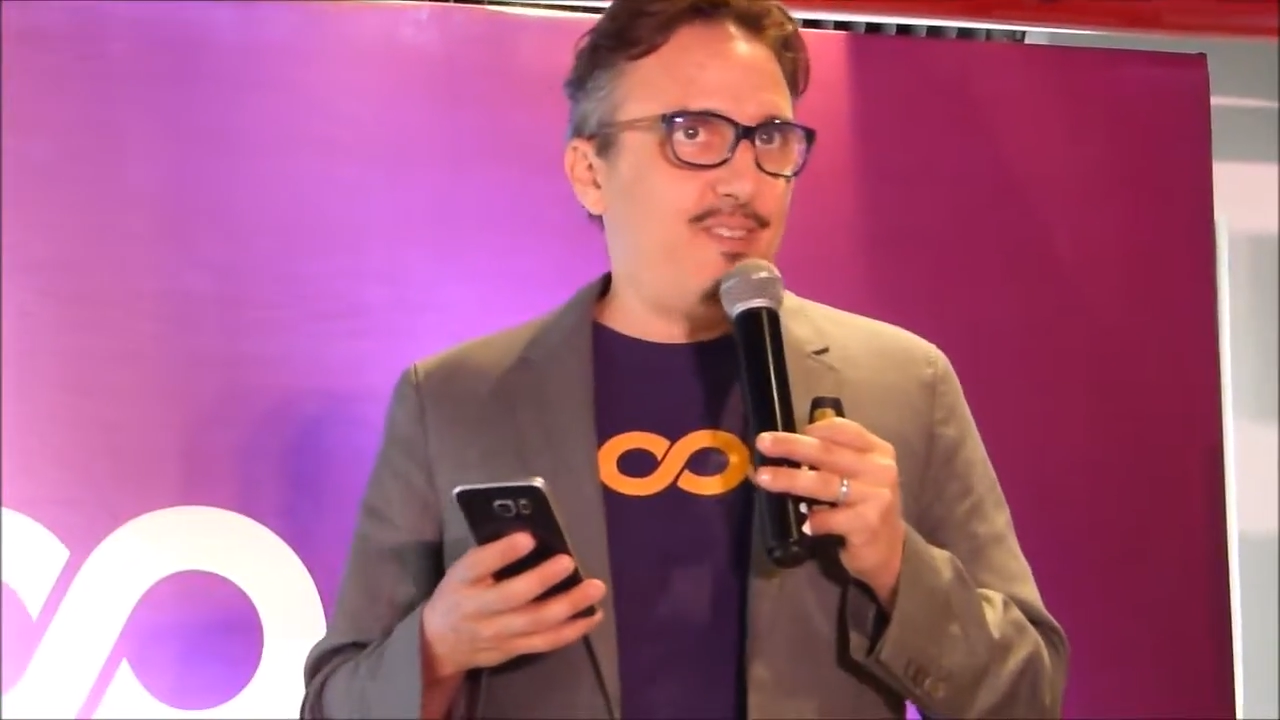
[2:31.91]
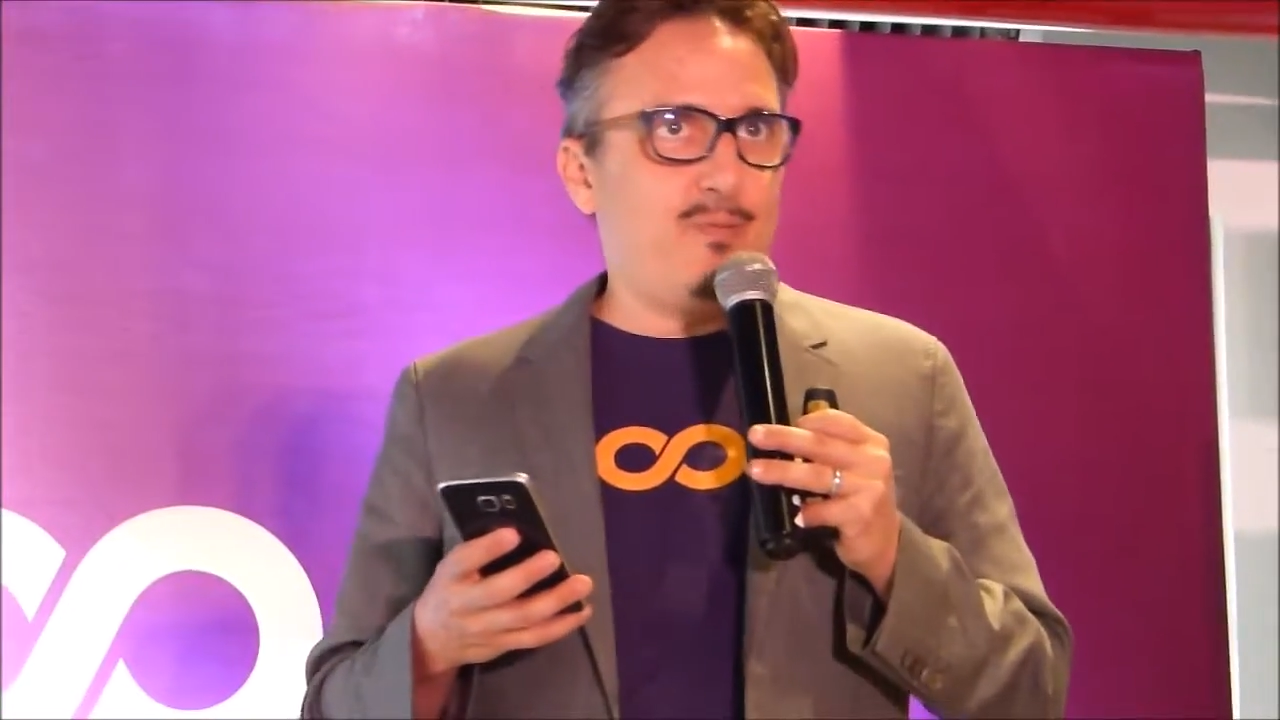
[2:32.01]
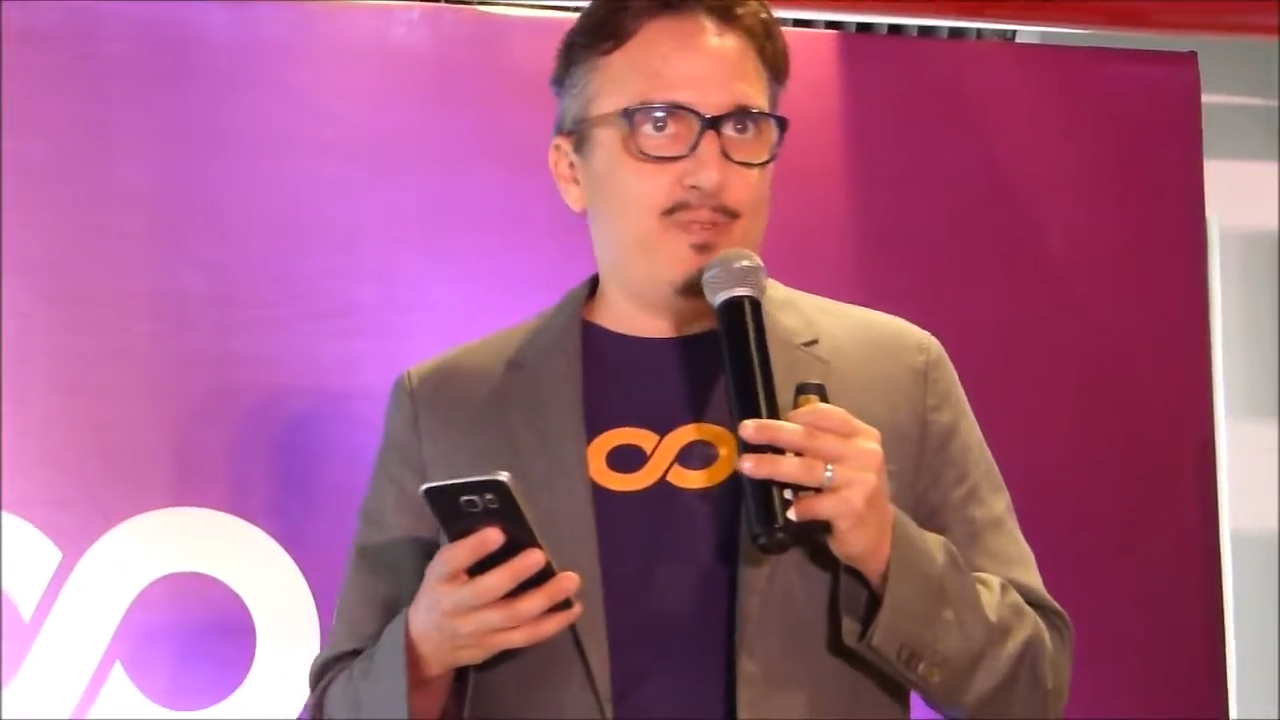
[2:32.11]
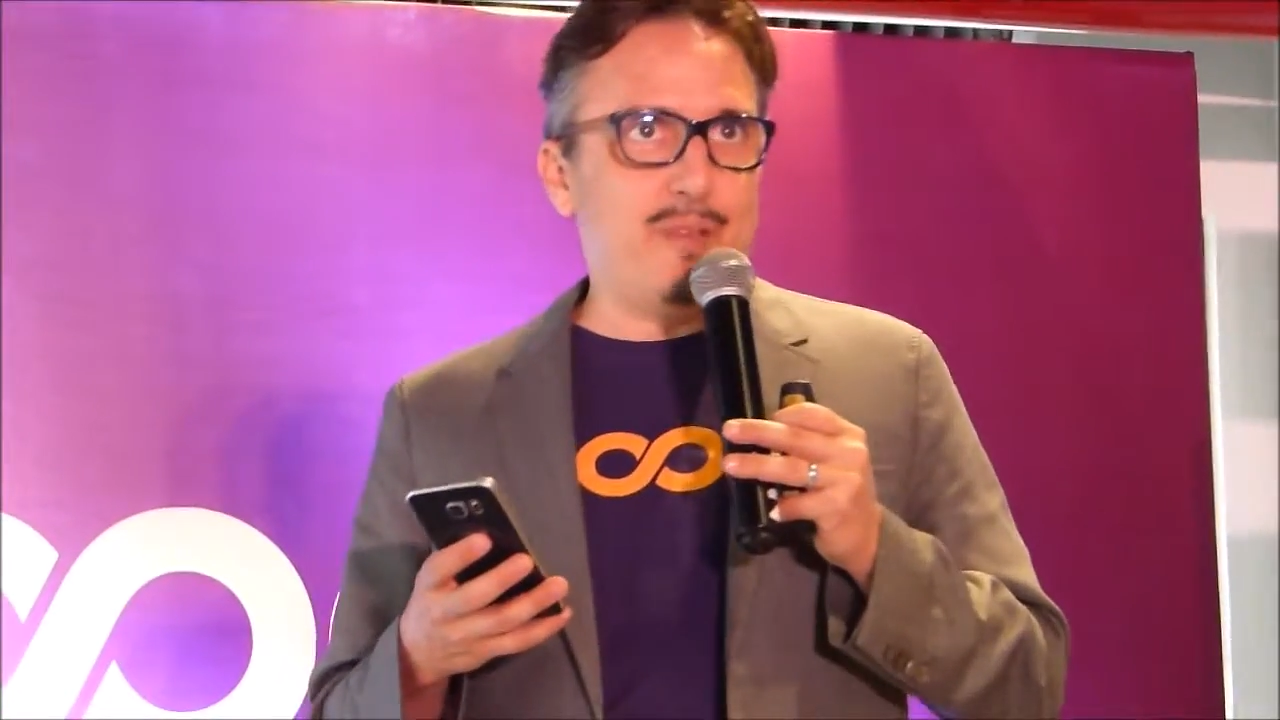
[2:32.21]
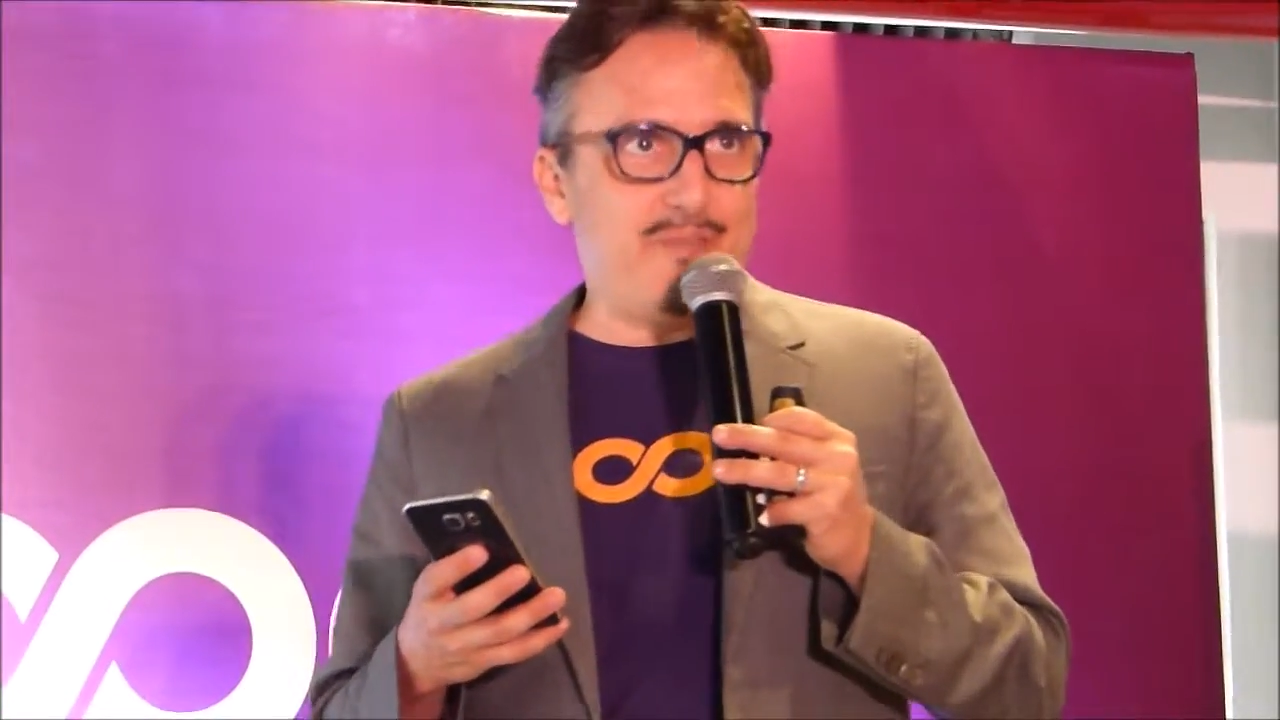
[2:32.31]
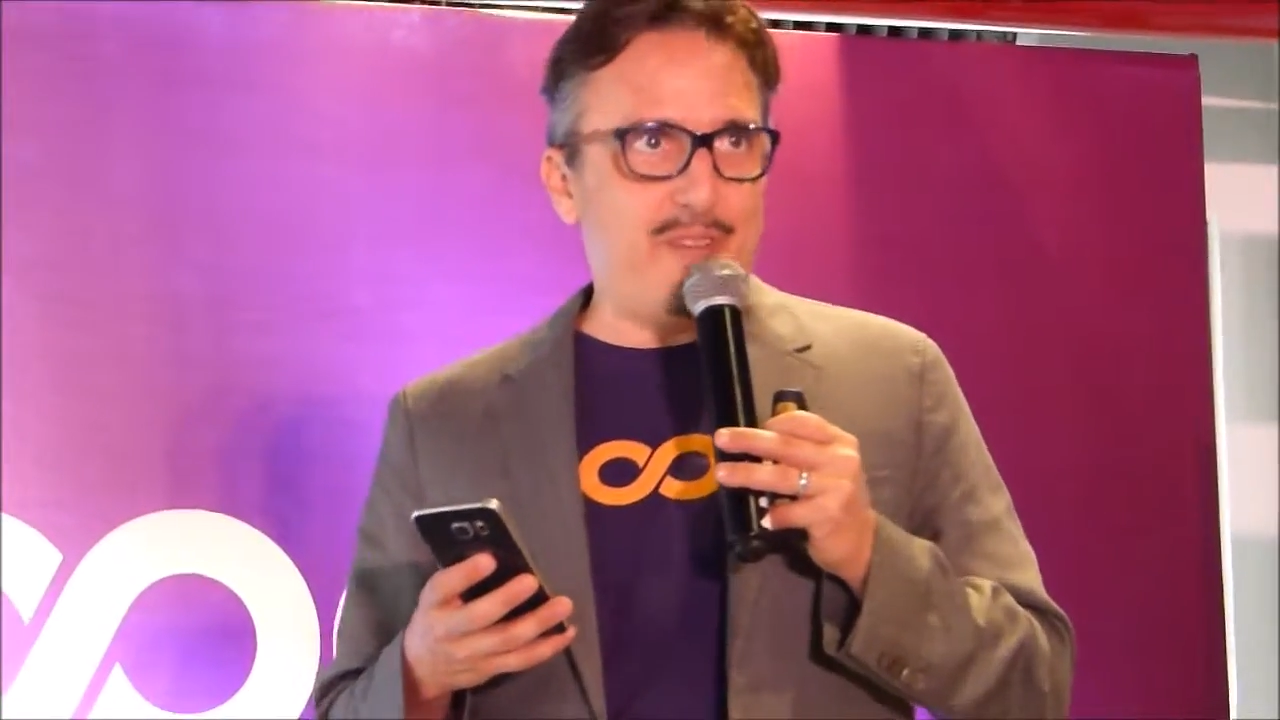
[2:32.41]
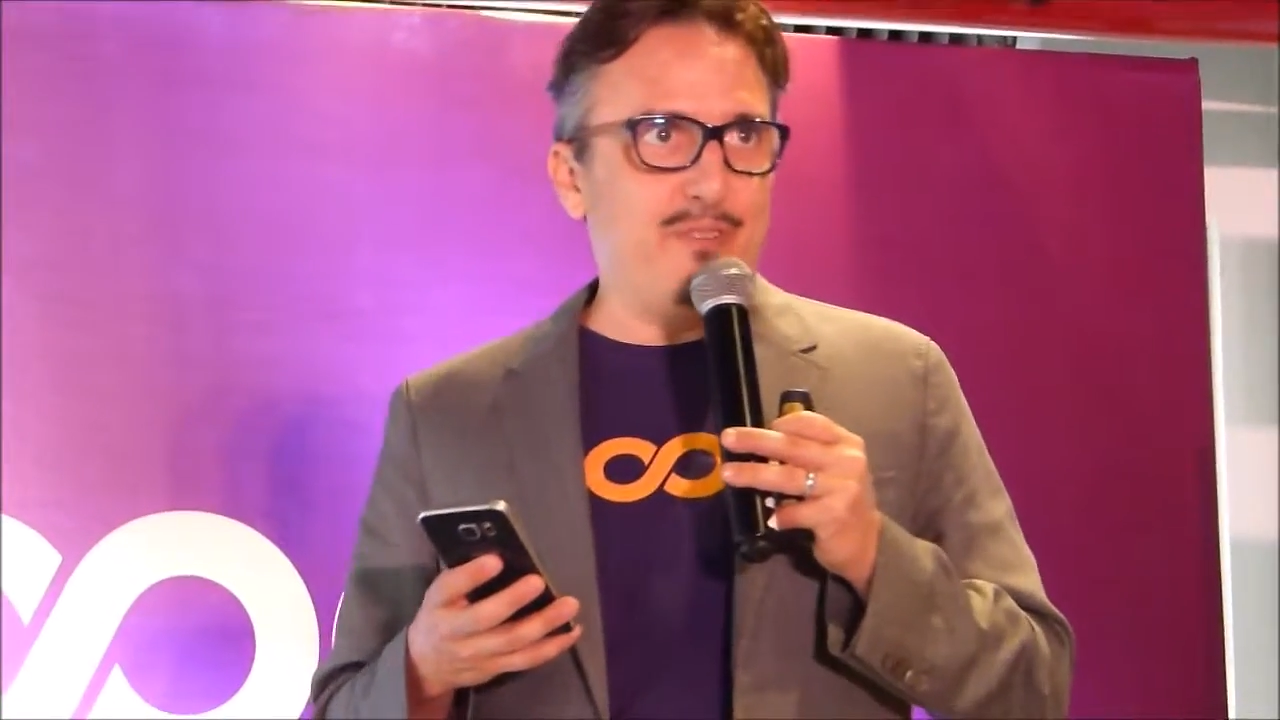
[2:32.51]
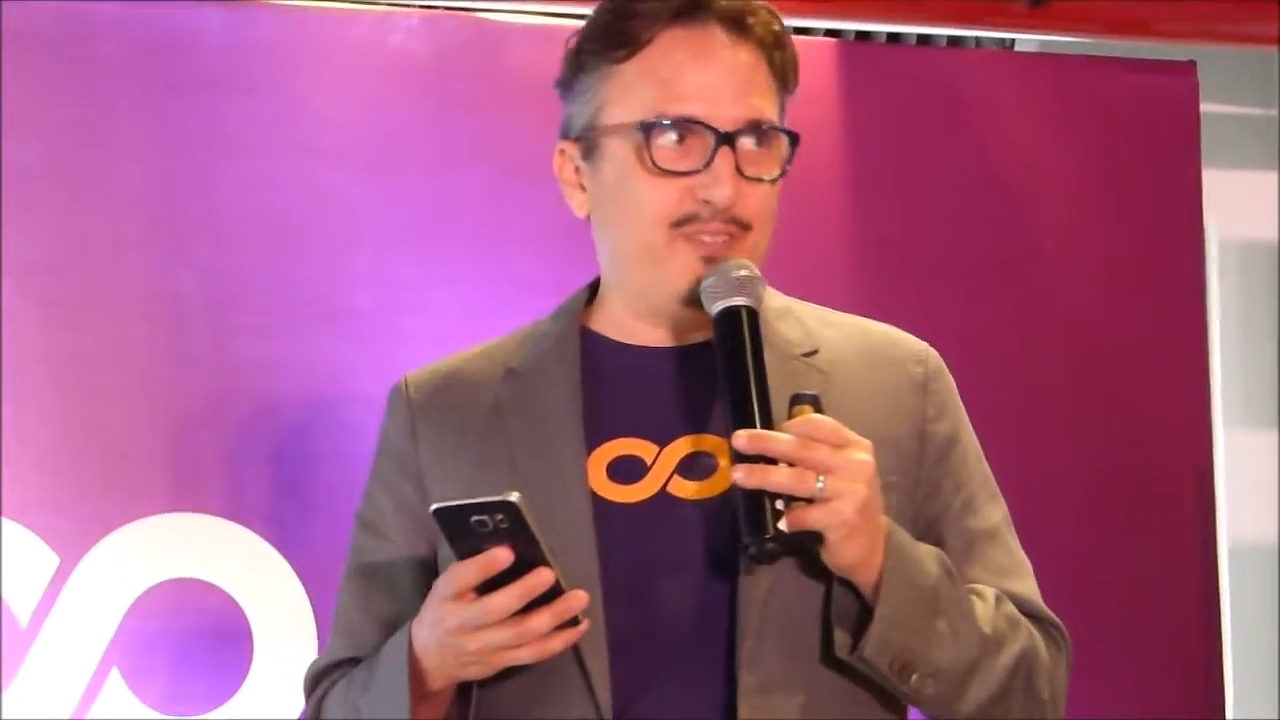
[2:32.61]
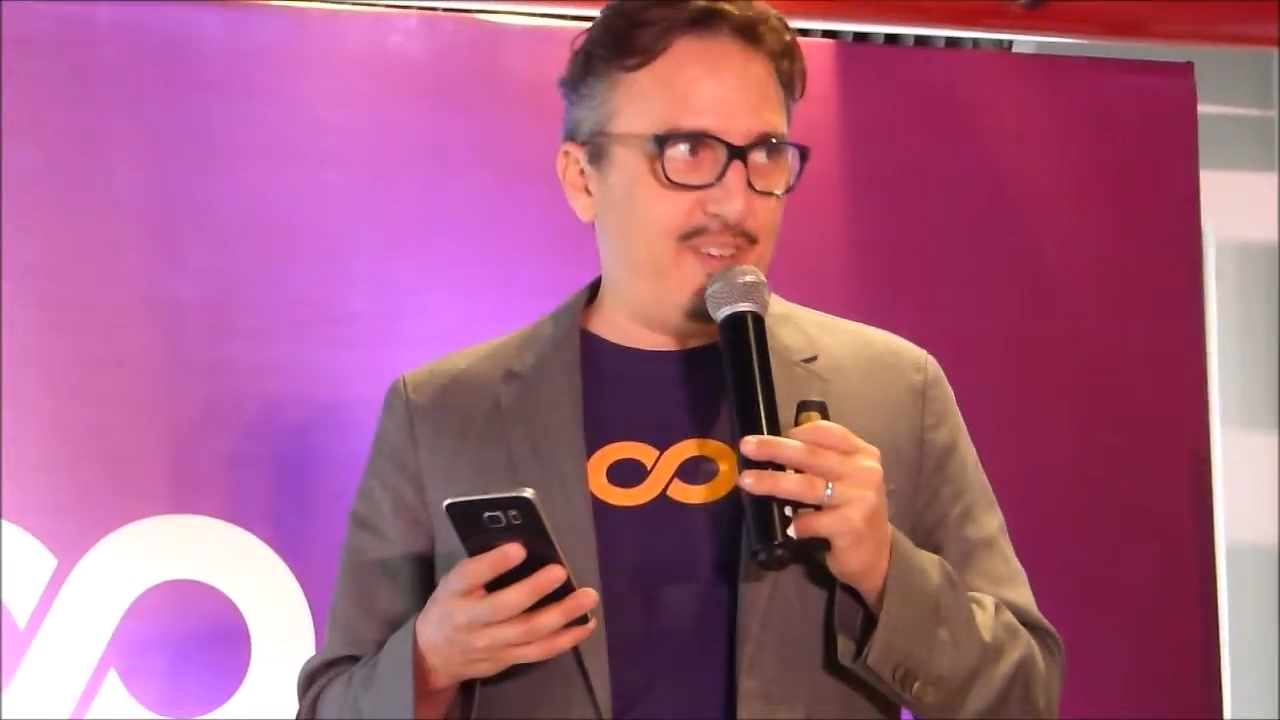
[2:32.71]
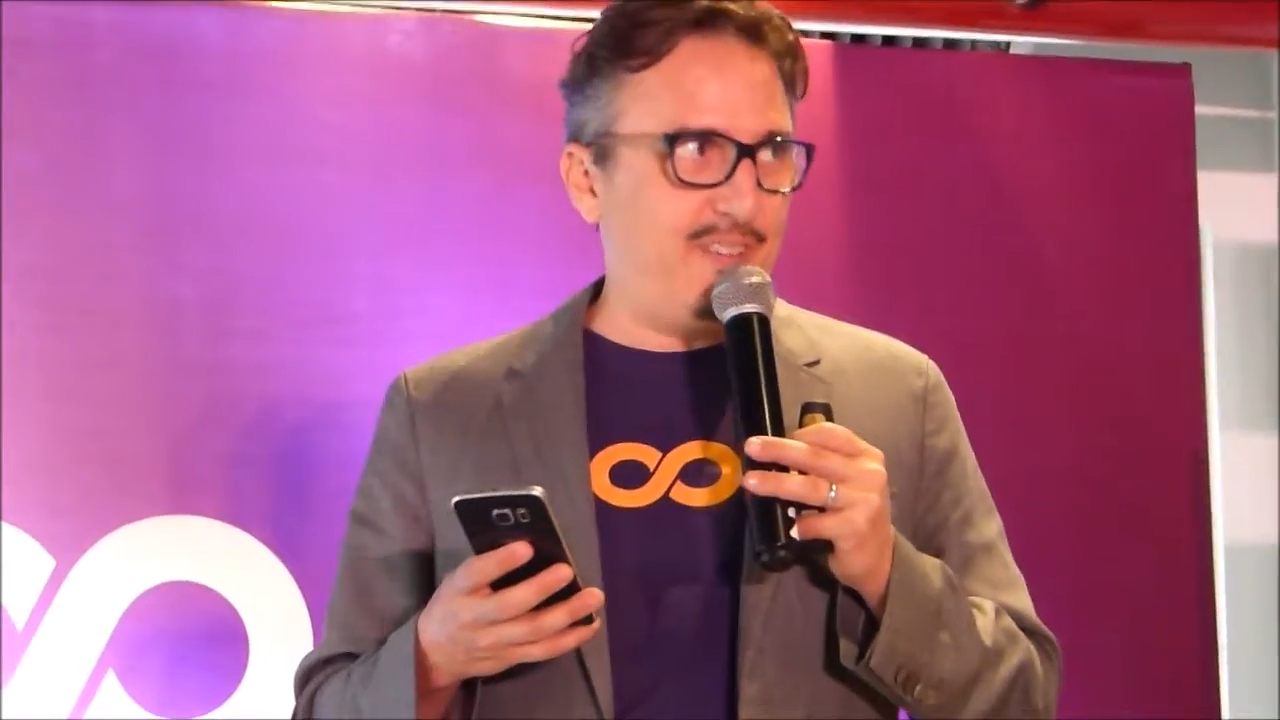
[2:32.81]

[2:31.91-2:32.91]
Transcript: one of my favorites